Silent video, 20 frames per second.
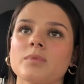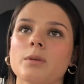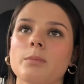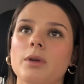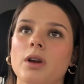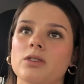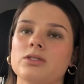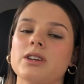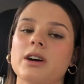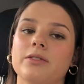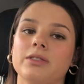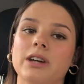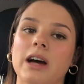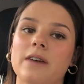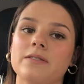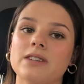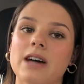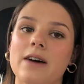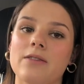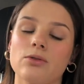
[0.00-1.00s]
But I'll definitely
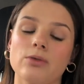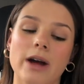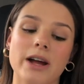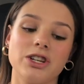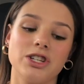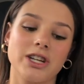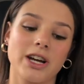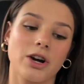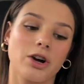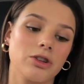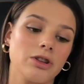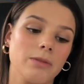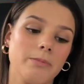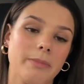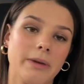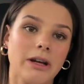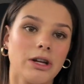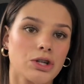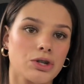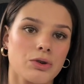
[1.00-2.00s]
have to have a rain check on the
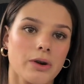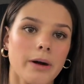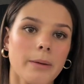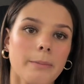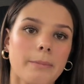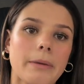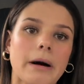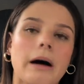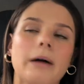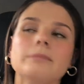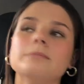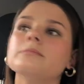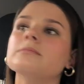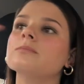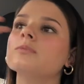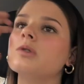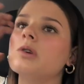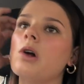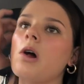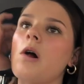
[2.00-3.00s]
big trip. But
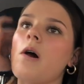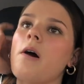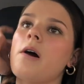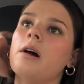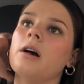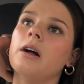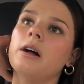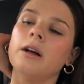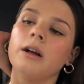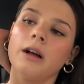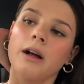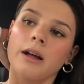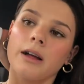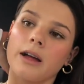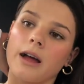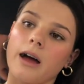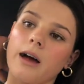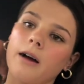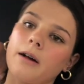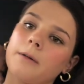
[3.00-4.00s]

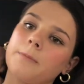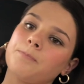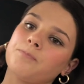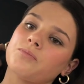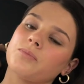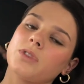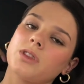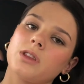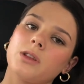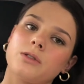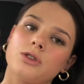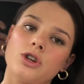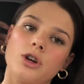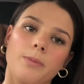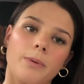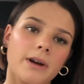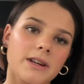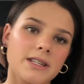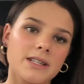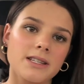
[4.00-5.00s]
yeah, the two
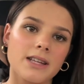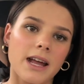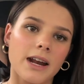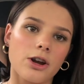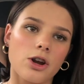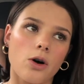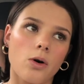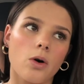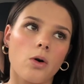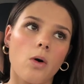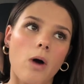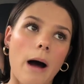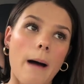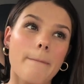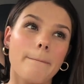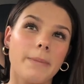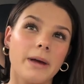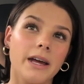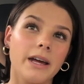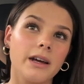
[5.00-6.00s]
places that I know are
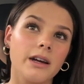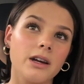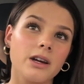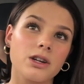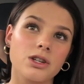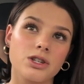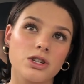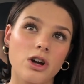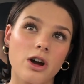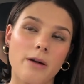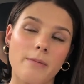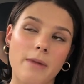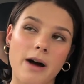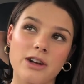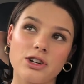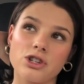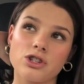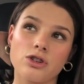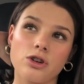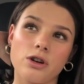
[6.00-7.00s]
quite big. So I
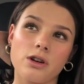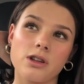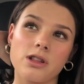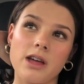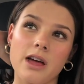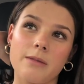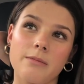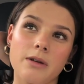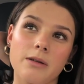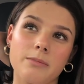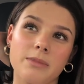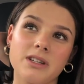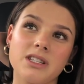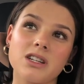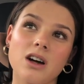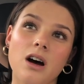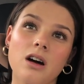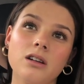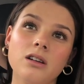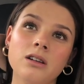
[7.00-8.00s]
might just go to them and be
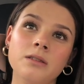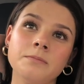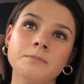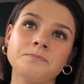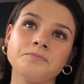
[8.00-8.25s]
done.